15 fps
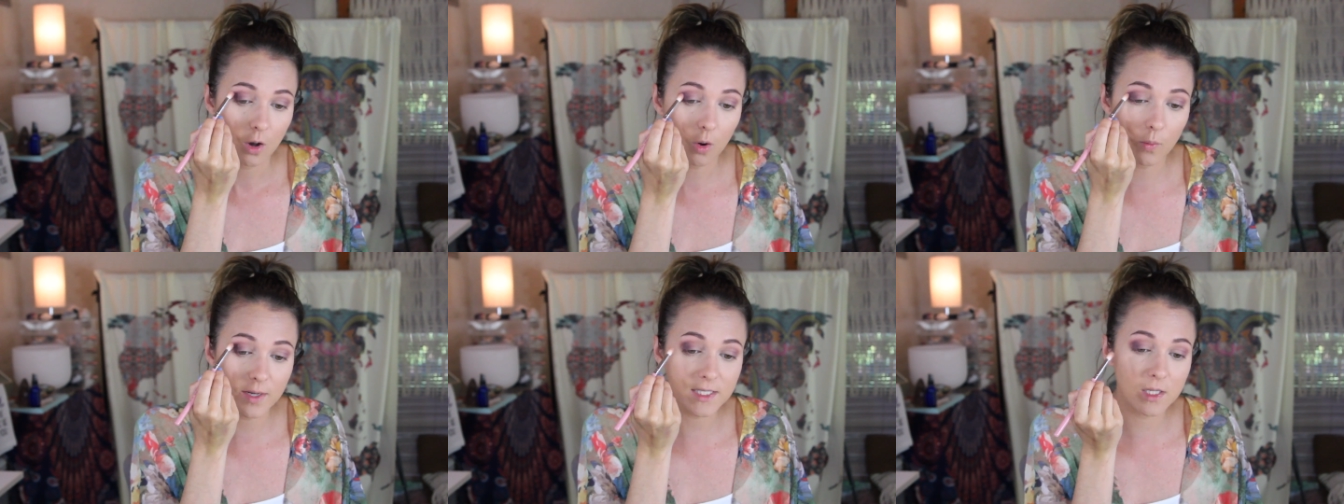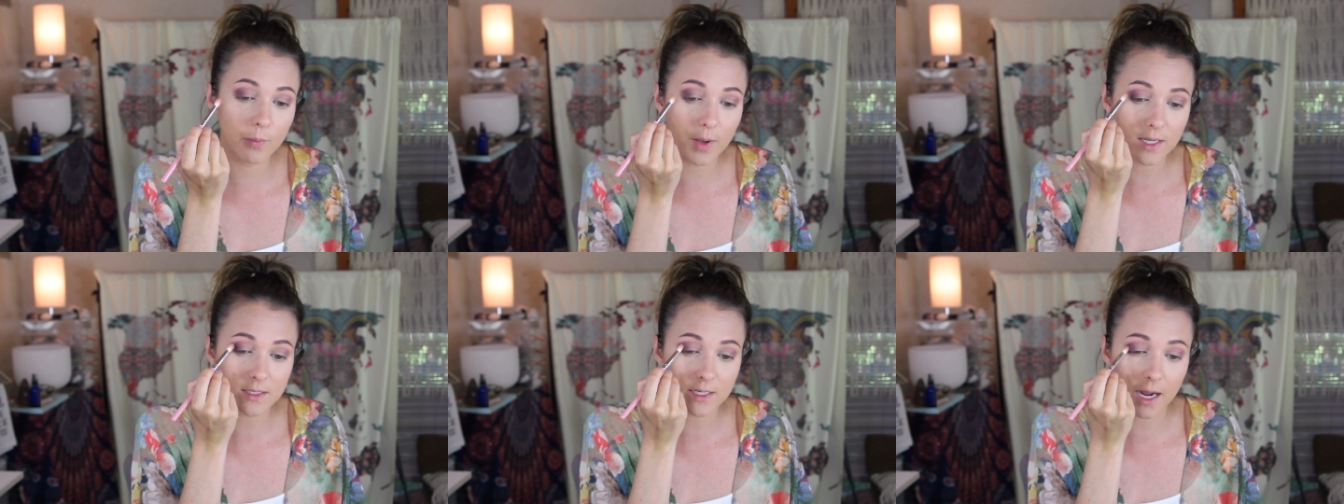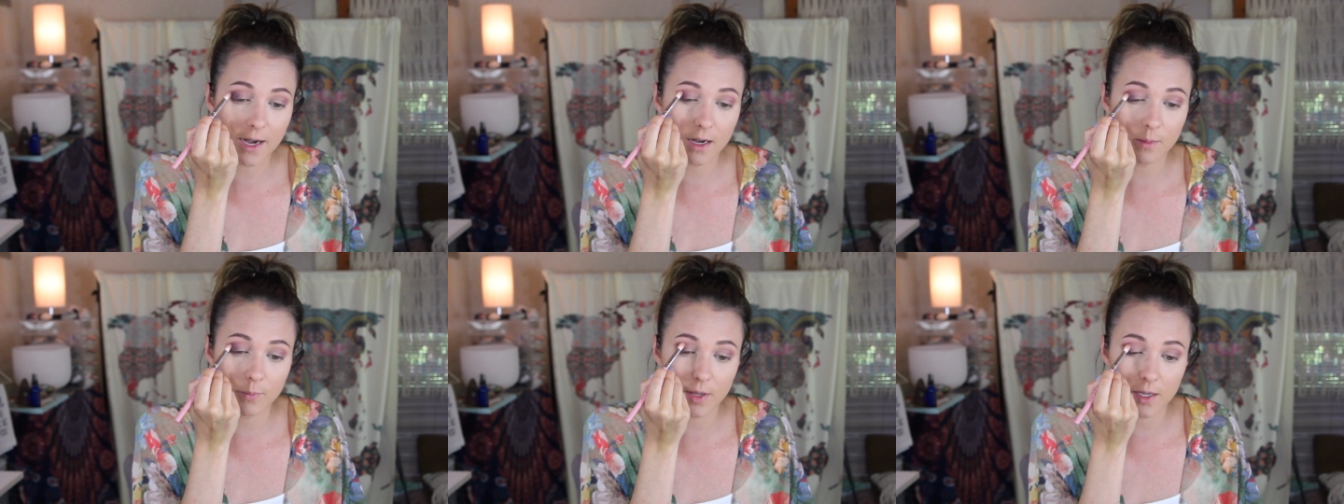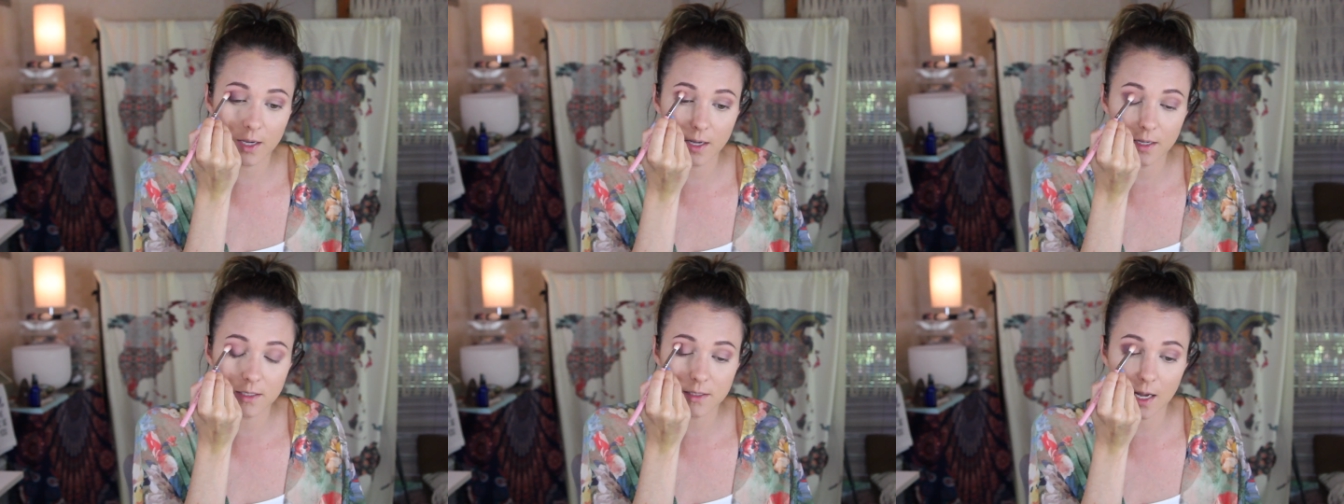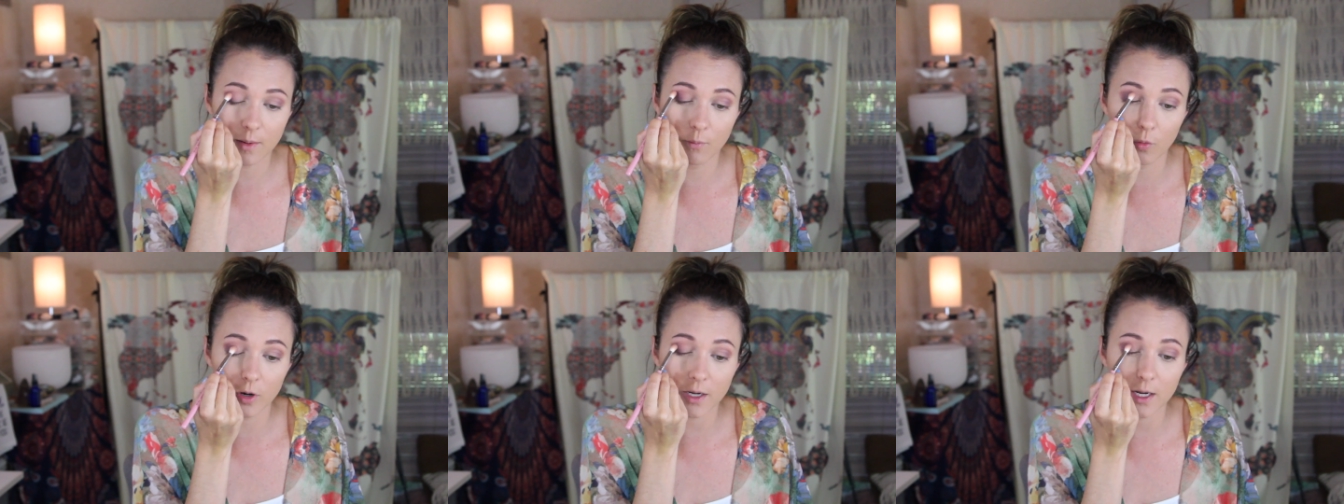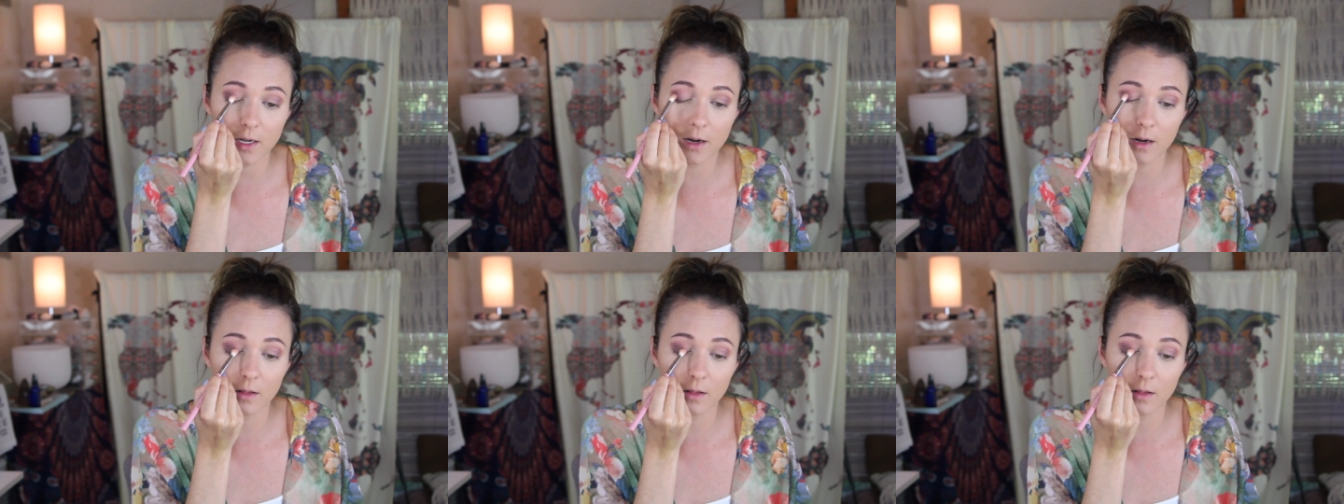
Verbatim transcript: always the best at it because I'm working